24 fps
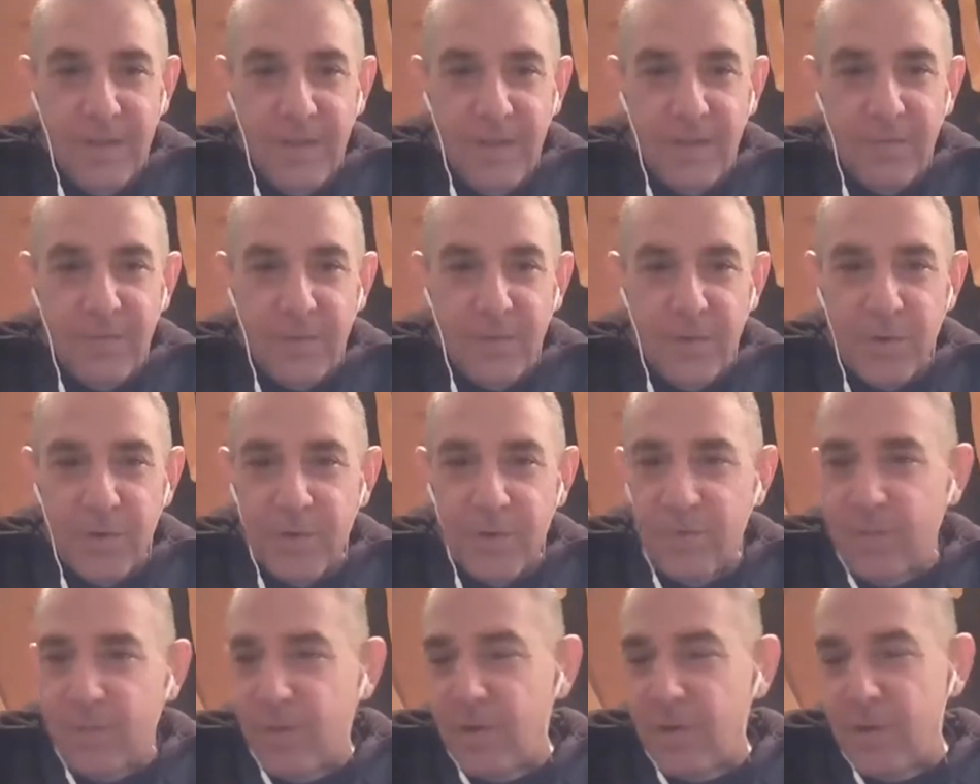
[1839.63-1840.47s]
First
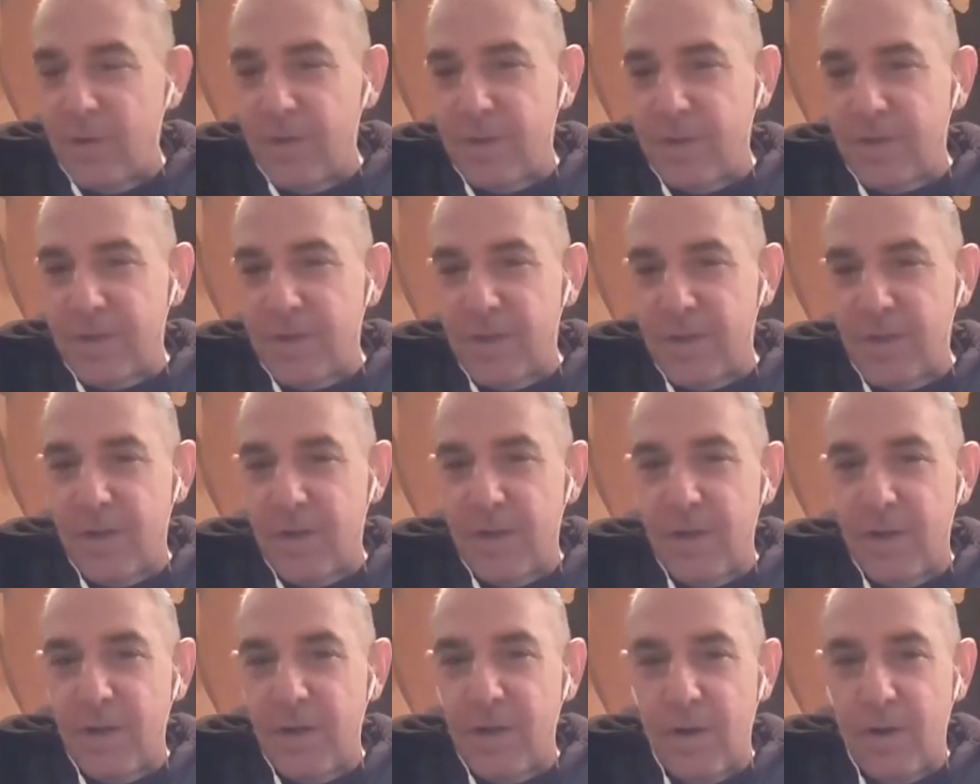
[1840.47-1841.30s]
of all, it's
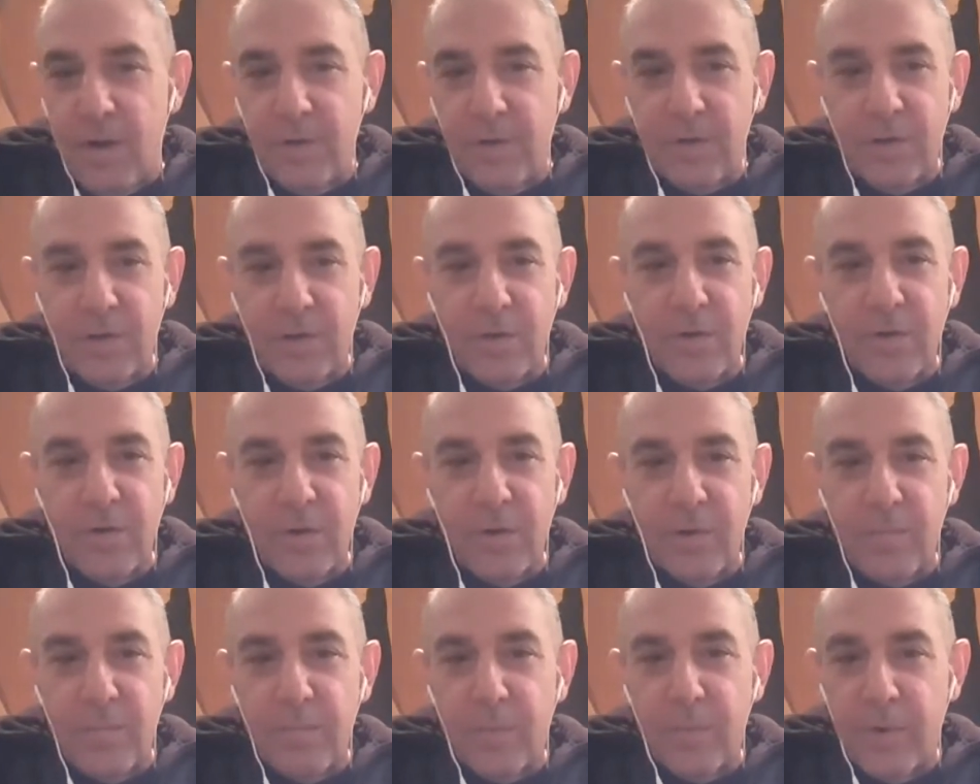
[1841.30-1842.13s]
an honor and
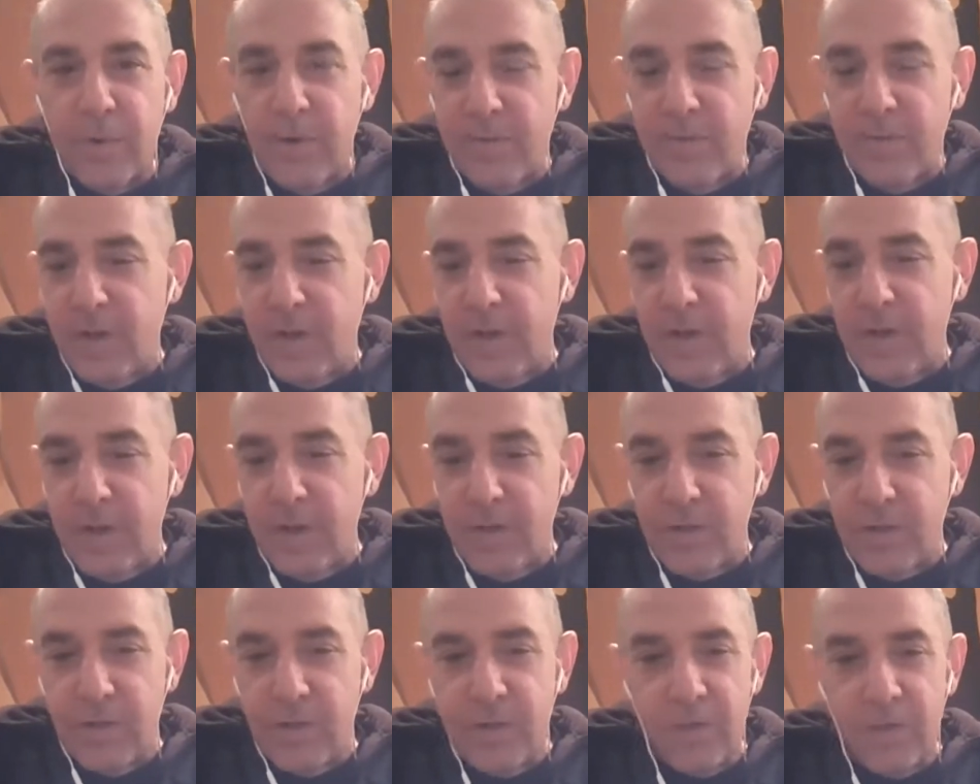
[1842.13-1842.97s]
privilege
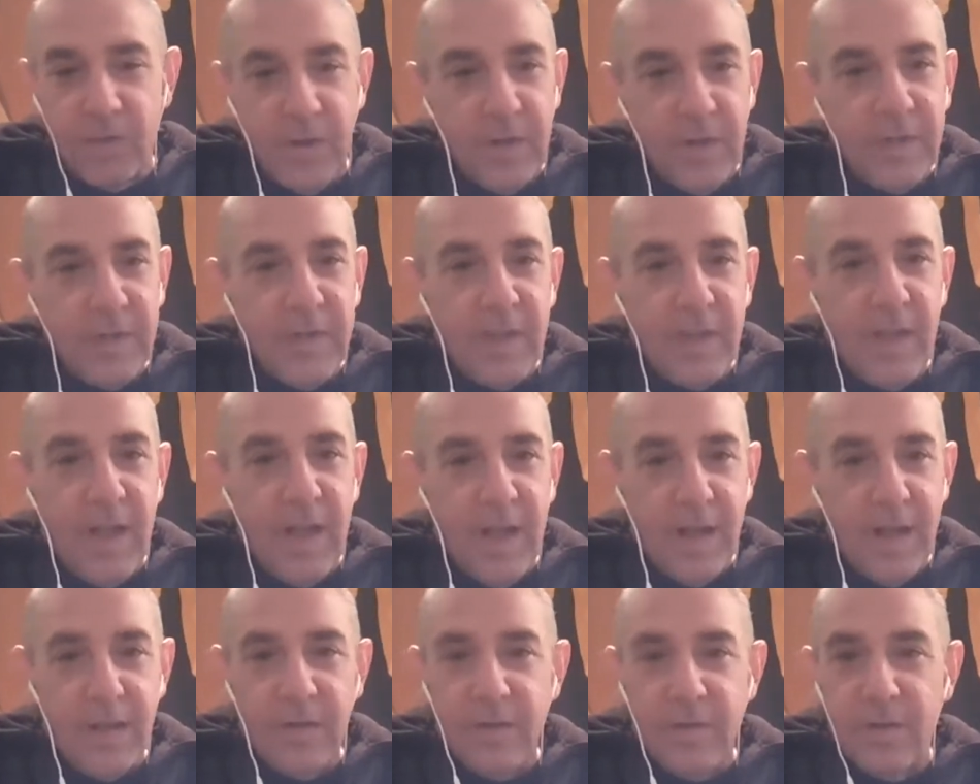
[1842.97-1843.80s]
and a real
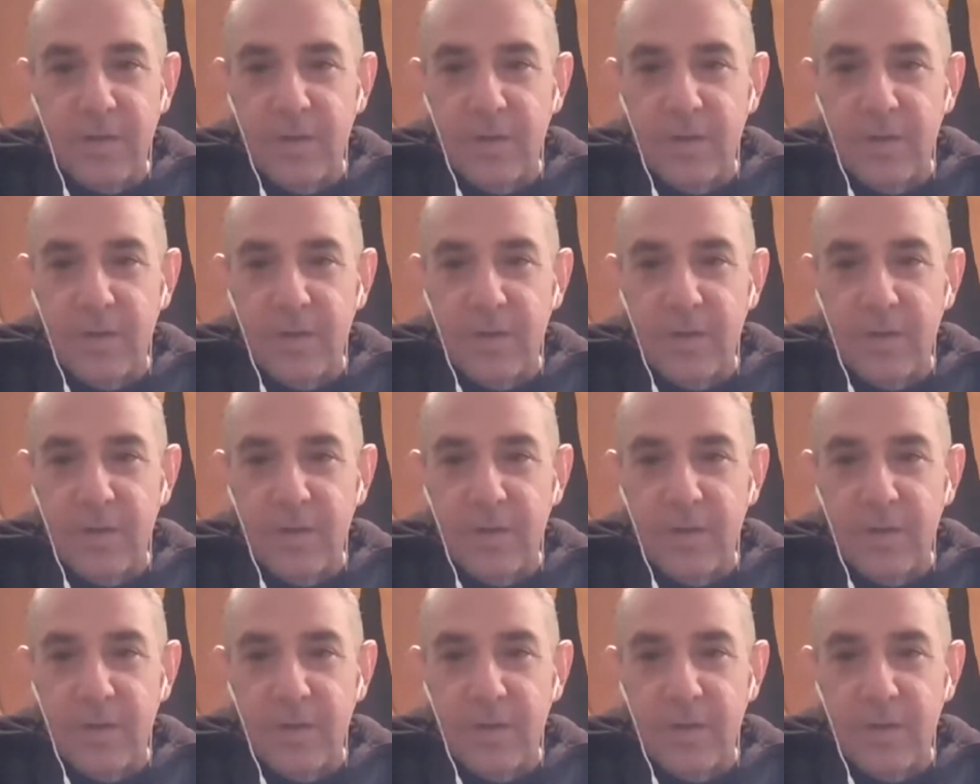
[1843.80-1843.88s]
delight